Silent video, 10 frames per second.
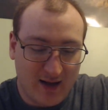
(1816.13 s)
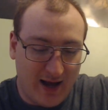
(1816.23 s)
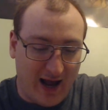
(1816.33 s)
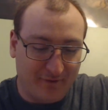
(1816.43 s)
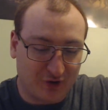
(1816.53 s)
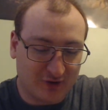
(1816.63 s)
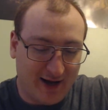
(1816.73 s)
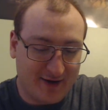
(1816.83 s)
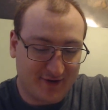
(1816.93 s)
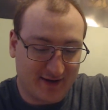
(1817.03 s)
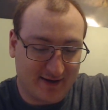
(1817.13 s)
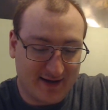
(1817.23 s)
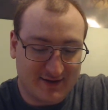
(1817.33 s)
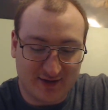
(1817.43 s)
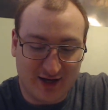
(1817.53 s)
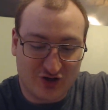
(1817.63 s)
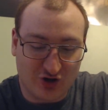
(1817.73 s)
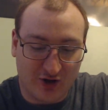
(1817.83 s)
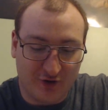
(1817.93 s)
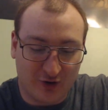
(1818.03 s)
After clashing against each
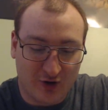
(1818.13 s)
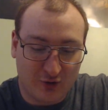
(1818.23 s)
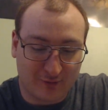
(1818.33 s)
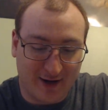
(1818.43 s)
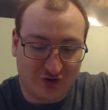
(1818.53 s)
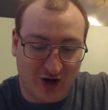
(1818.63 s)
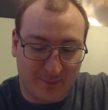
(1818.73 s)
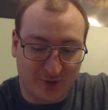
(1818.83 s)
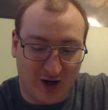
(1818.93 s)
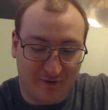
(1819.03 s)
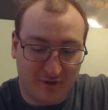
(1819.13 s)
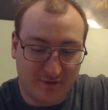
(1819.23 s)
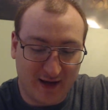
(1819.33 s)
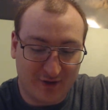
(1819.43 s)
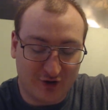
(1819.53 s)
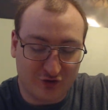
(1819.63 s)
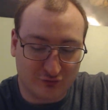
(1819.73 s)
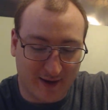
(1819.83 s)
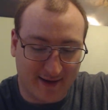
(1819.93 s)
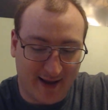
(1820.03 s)
other, Ray chopped off Nathan's
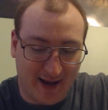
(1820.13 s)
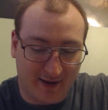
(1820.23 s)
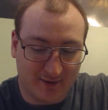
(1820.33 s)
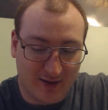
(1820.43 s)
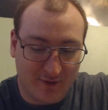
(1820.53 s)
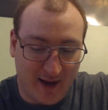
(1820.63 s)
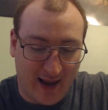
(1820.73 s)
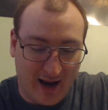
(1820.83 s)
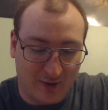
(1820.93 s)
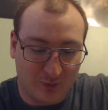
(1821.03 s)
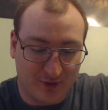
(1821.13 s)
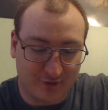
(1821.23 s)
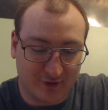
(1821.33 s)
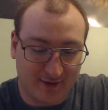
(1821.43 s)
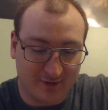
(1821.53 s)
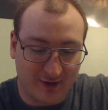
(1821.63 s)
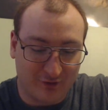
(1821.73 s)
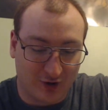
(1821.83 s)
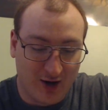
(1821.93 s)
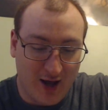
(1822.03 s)
right hand, the hand with his
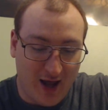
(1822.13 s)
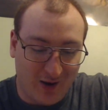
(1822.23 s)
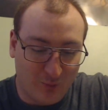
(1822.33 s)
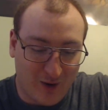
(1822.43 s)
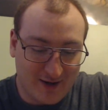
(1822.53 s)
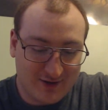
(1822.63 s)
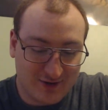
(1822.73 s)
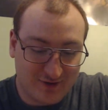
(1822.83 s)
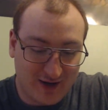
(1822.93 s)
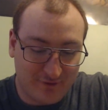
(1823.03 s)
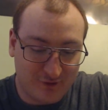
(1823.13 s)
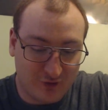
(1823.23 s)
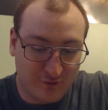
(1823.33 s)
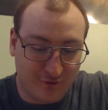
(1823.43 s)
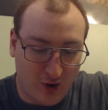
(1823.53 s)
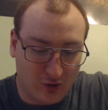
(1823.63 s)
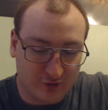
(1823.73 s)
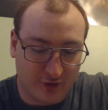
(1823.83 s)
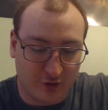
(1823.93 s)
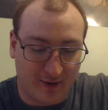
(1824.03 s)
lightsaber, and watched his nephew fall to
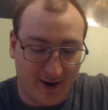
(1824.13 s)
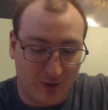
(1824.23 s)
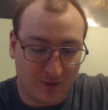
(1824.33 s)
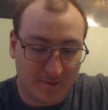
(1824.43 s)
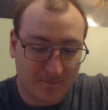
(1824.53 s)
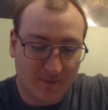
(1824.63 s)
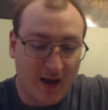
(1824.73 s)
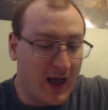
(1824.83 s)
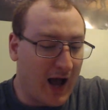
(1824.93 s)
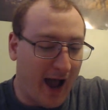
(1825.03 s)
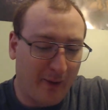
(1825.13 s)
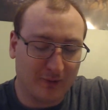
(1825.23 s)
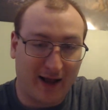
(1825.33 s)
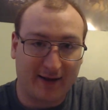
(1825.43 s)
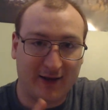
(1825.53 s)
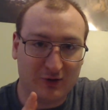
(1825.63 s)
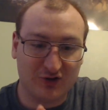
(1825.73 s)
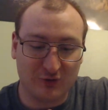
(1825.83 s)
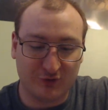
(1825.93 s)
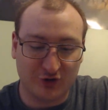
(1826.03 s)
the ground. I will not kill
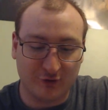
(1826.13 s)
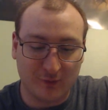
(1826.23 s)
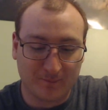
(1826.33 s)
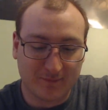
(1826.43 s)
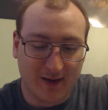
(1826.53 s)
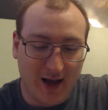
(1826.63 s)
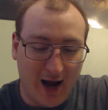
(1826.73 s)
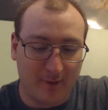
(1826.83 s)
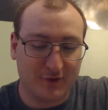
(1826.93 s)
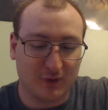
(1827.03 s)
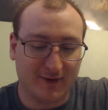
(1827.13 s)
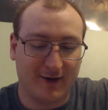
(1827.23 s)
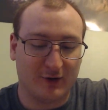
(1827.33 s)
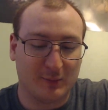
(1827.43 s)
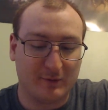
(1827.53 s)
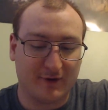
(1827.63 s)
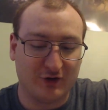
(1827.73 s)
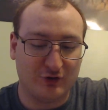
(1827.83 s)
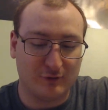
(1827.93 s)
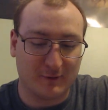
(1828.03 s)
you two. I was only here to
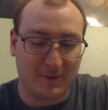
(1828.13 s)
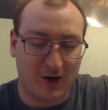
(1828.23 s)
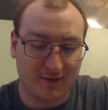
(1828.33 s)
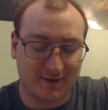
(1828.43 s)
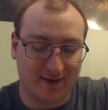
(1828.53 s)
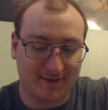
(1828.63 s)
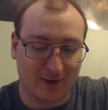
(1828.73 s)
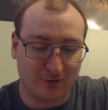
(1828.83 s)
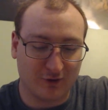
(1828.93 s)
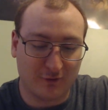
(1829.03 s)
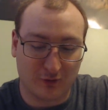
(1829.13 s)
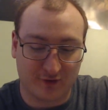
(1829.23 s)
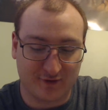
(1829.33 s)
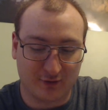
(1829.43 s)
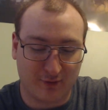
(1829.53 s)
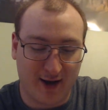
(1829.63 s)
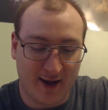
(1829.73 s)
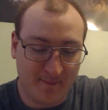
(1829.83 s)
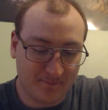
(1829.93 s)
prevent you from hunting Delta Force, said Ray.